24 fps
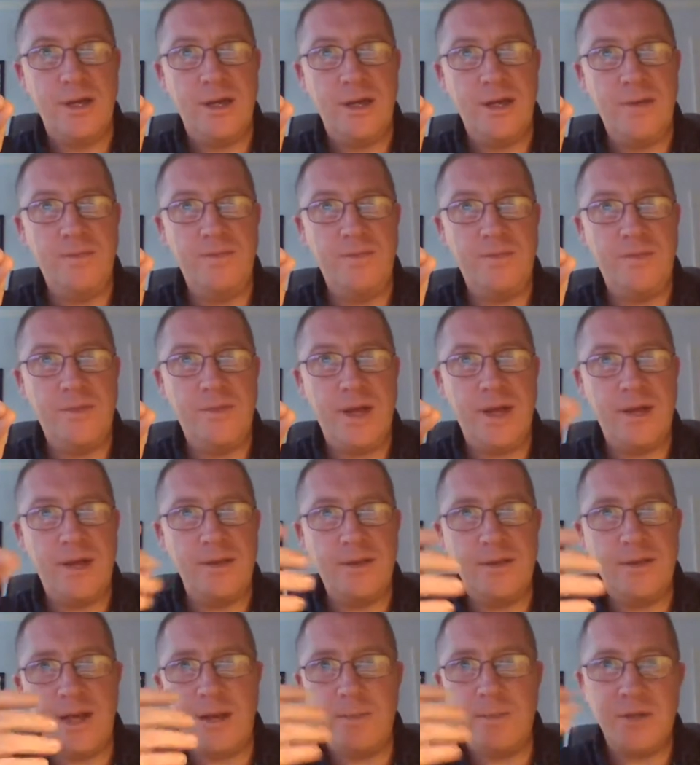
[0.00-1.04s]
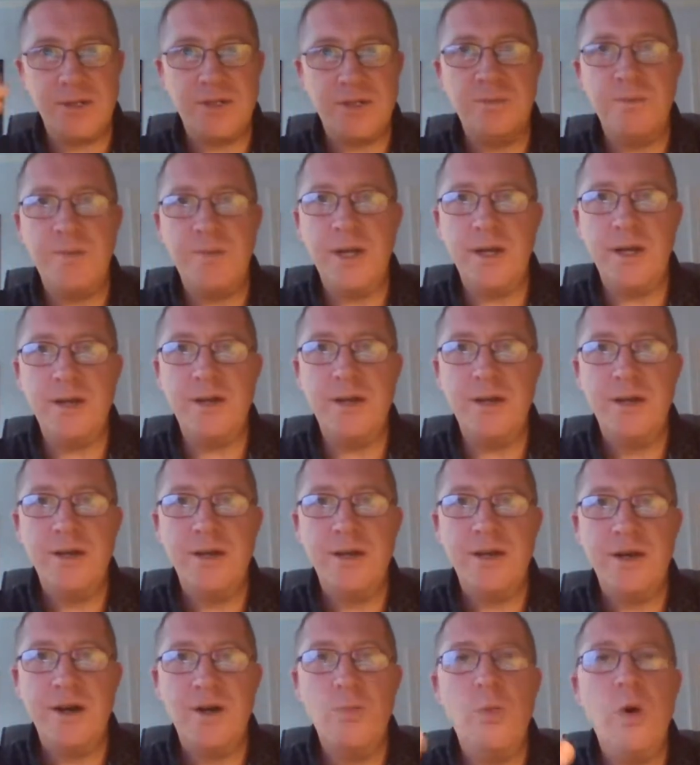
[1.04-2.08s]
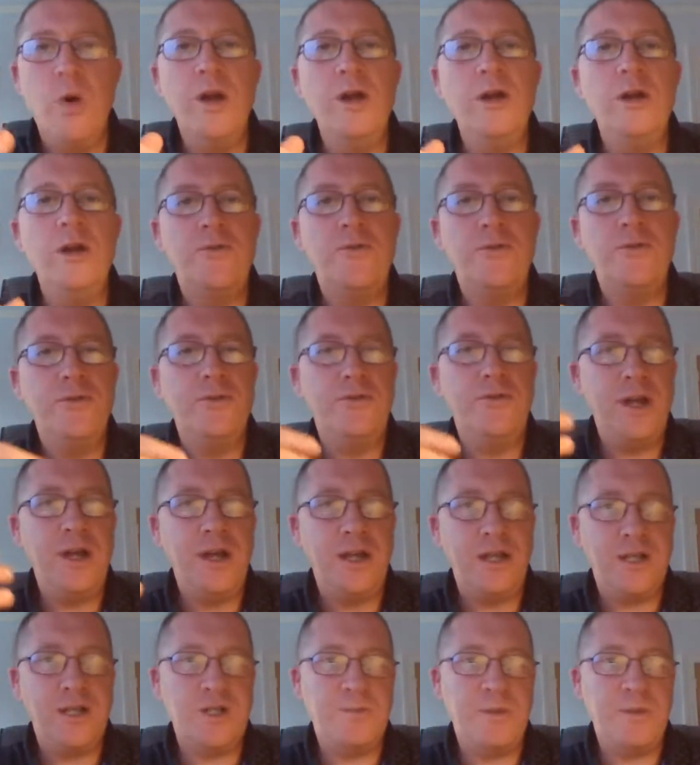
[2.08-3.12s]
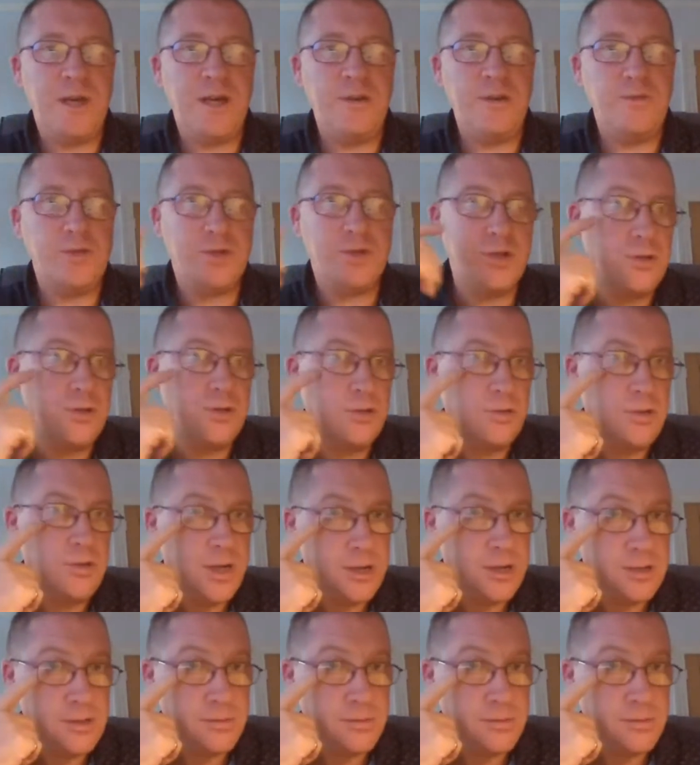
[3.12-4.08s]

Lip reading: That must have been a wonderful feeling to be able to